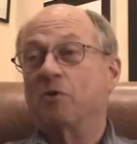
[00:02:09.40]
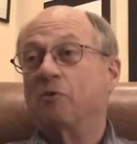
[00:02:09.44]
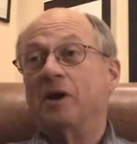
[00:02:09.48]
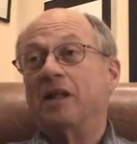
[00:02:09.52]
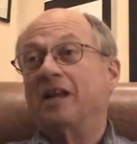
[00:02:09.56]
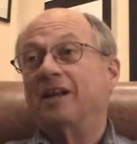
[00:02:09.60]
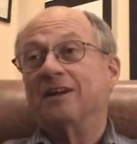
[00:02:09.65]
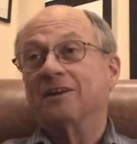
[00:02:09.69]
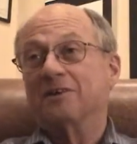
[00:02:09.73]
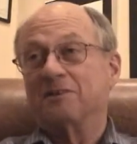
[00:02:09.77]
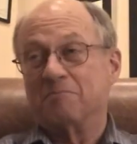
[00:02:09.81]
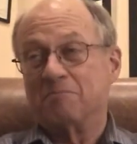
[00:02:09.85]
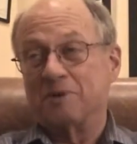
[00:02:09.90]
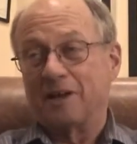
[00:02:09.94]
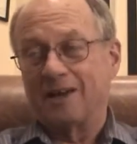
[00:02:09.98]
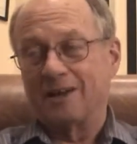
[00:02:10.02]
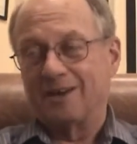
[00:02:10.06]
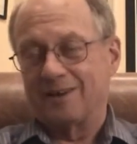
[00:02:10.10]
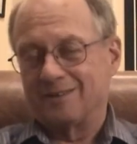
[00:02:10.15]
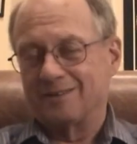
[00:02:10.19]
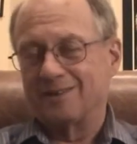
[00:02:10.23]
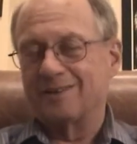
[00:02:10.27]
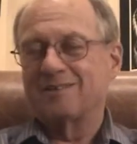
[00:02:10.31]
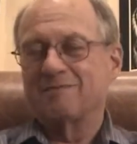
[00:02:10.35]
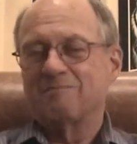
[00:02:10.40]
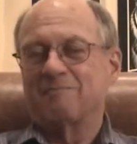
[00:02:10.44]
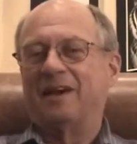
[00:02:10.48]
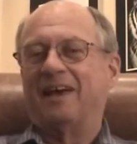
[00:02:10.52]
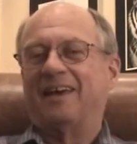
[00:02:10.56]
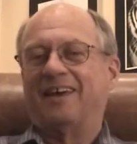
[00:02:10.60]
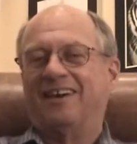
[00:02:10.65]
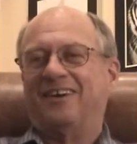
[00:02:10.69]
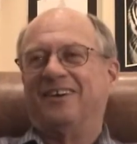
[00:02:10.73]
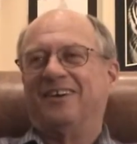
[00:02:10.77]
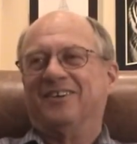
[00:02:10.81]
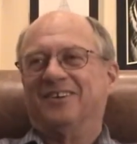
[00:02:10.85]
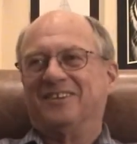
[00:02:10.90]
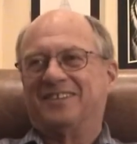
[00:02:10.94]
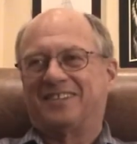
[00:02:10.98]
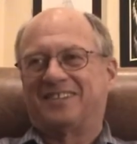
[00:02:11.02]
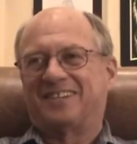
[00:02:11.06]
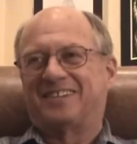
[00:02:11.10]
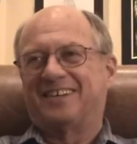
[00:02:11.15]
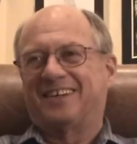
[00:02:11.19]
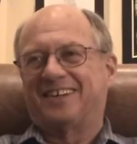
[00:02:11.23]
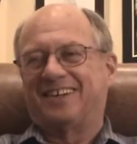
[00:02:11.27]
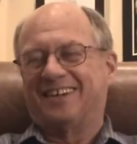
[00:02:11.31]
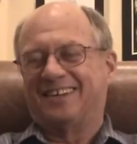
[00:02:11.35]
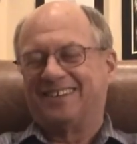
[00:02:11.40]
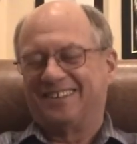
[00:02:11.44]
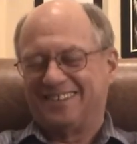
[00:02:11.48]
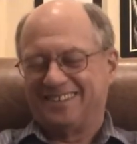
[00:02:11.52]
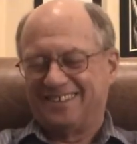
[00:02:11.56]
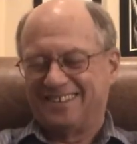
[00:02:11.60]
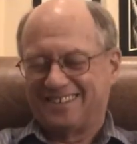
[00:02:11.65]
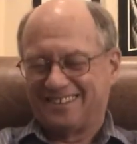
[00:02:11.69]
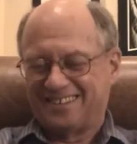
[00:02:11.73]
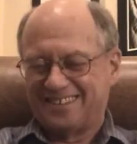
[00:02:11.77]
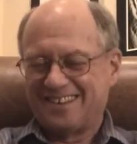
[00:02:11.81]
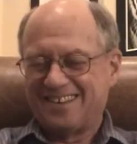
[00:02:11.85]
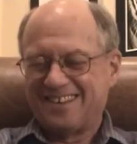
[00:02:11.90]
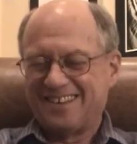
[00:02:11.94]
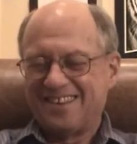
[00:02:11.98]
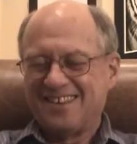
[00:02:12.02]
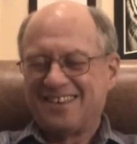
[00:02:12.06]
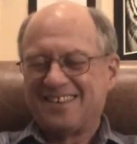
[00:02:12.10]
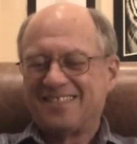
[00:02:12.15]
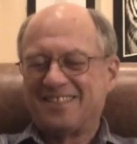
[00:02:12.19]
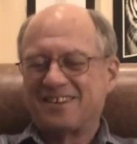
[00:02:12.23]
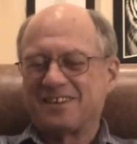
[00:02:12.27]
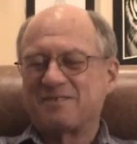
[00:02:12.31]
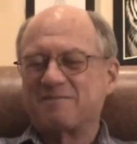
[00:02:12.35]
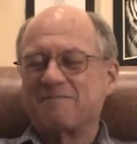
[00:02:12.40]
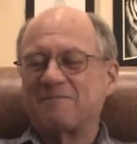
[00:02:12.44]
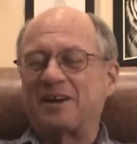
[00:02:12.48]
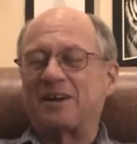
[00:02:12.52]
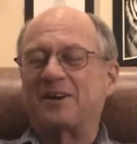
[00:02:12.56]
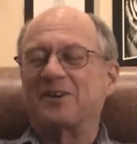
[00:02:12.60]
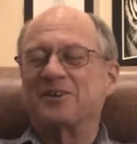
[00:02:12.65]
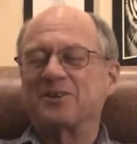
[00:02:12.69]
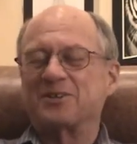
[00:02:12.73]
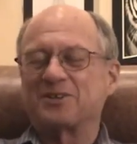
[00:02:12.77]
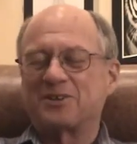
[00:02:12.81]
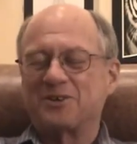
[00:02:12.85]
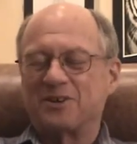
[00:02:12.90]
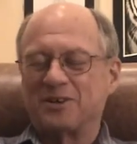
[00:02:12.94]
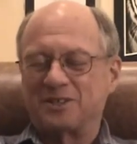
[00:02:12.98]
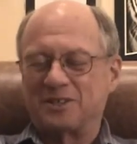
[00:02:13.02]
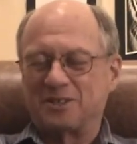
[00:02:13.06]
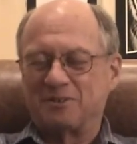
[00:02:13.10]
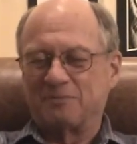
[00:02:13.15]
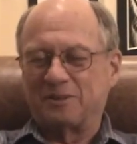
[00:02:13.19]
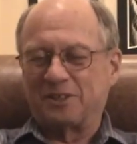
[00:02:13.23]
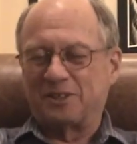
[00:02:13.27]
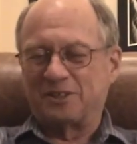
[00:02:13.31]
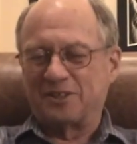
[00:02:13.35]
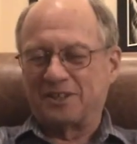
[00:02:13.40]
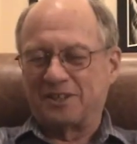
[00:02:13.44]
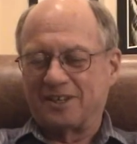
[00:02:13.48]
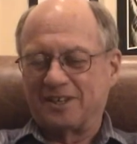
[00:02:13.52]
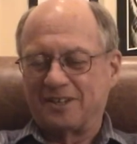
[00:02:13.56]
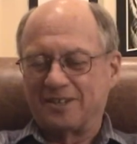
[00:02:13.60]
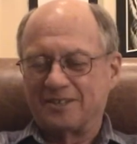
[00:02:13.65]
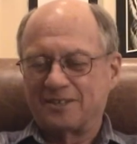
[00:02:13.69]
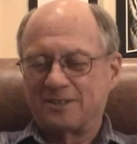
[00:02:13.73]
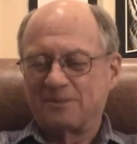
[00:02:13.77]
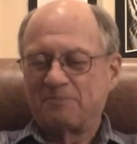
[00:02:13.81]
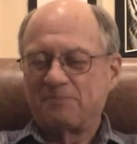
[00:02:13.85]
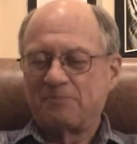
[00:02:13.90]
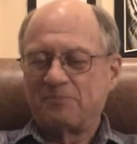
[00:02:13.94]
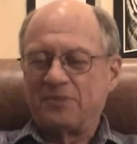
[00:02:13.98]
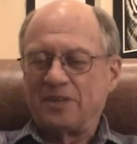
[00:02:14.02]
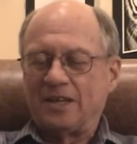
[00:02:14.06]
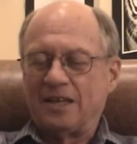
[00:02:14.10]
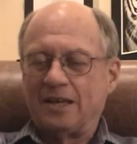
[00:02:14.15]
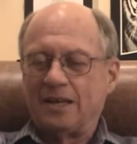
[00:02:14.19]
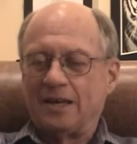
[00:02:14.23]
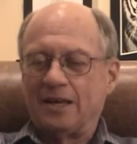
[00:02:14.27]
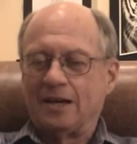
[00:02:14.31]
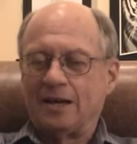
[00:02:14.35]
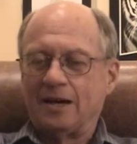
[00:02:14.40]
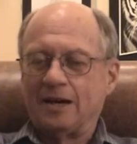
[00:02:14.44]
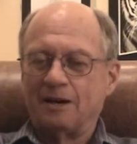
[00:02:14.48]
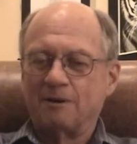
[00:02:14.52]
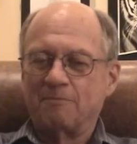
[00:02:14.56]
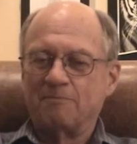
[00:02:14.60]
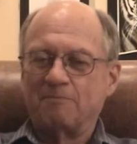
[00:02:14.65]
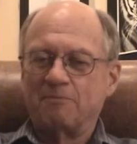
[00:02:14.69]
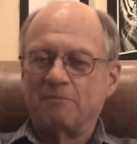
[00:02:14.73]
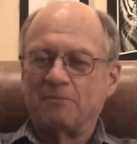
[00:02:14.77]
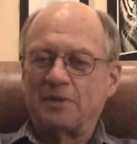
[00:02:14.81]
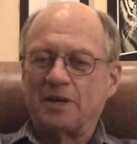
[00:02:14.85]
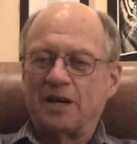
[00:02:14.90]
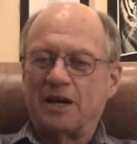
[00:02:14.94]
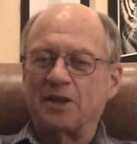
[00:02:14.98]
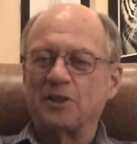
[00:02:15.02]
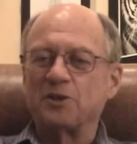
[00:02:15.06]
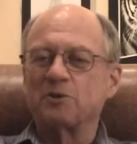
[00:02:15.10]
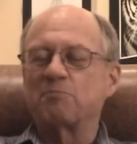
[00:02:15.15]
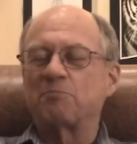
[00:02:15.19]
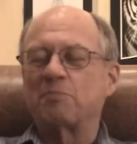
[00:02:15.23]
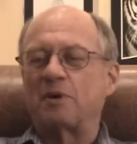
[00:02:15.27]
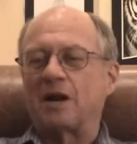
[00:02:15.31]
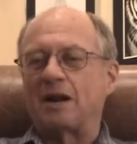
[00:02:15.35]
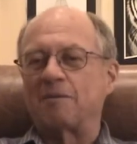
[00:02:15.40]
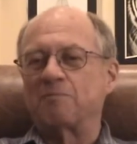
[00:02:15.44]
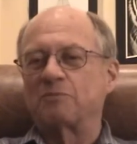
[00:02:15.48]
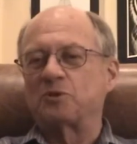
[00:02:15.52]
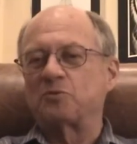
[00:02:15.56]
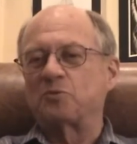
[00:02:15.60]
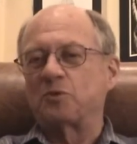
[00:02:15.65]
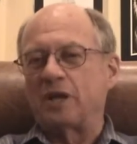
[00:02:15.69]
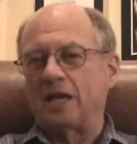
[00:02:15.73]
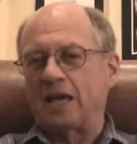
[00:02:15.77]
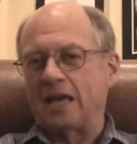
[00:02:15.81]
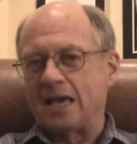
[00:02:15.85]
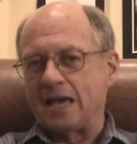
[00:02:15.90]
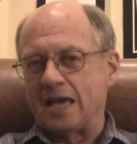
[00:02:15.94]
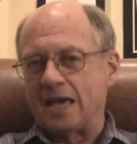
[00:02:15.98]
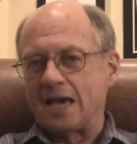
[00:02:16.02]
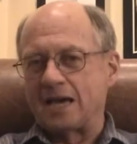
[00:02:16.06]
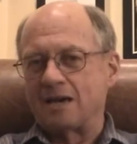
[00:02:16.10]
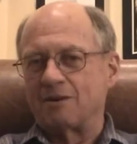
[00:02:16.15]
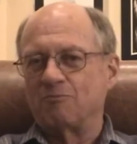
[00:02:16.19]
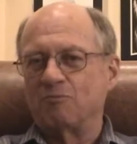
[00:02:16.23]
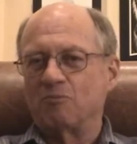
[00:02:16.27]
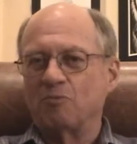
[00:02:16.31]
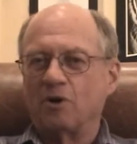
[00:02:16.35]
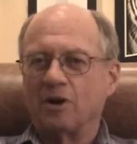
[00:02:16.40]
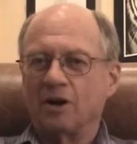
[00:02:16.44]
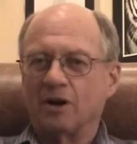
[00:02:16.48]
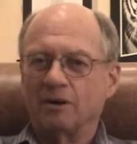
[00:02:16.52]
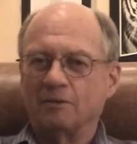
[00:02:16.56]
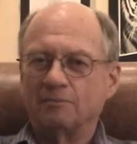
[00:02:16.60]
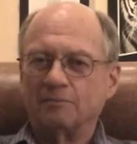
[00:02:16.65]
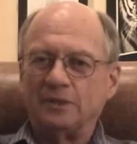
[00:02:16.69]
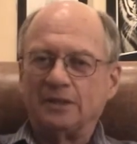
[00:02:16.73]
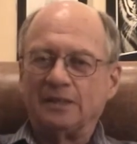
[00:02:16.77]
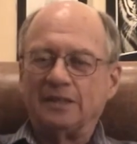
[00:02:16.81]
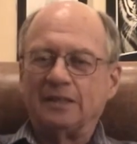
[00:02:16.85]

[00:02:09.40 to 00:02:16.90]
we didn't complain, the competitors changed. The competitors caused it to change. Other problems we had were